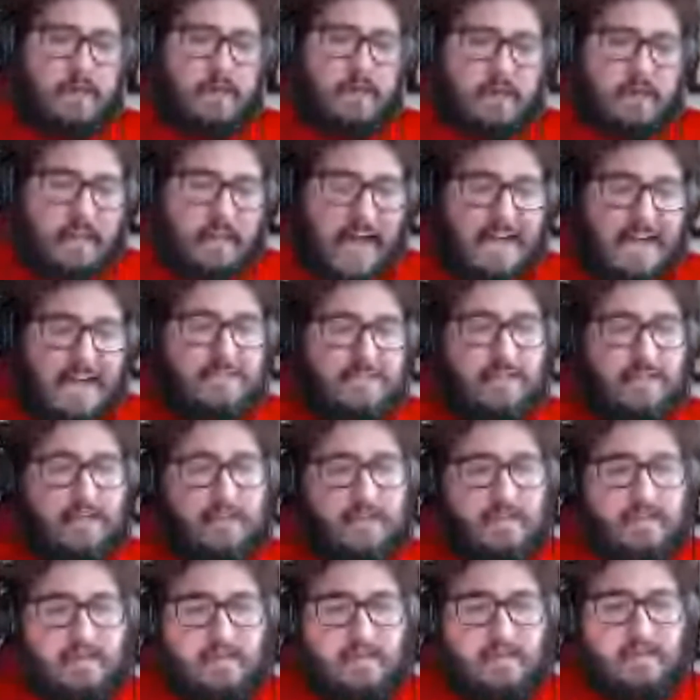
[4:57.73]
Lastly,
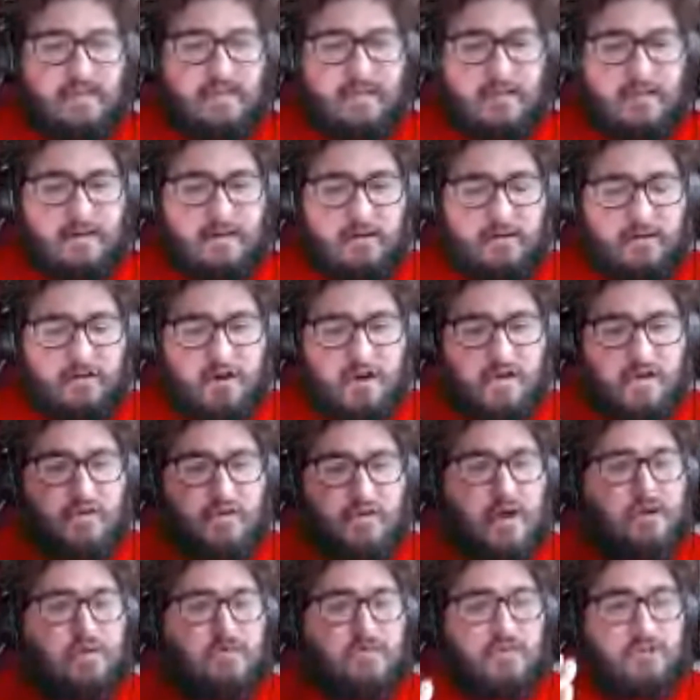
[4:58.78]
Chris
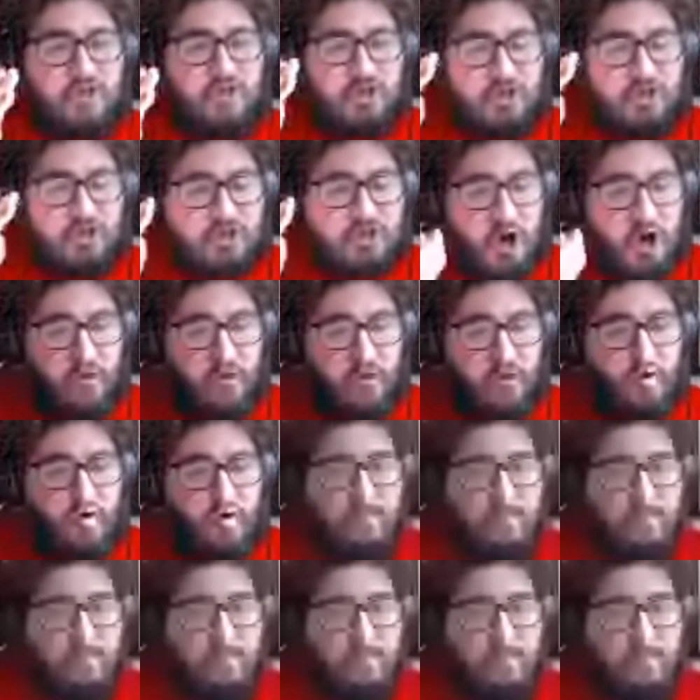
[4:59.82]
Reynolds, Charlotte
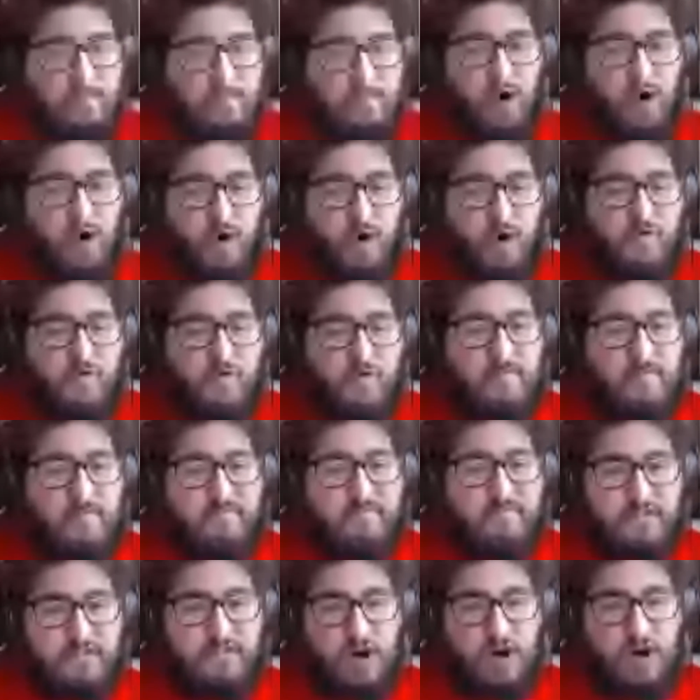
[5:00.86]
quarterback, over
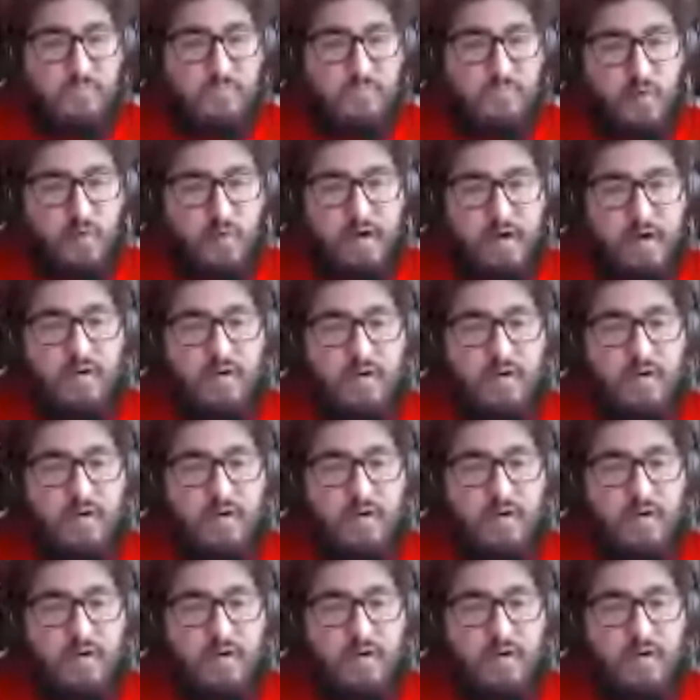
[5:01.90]
0.5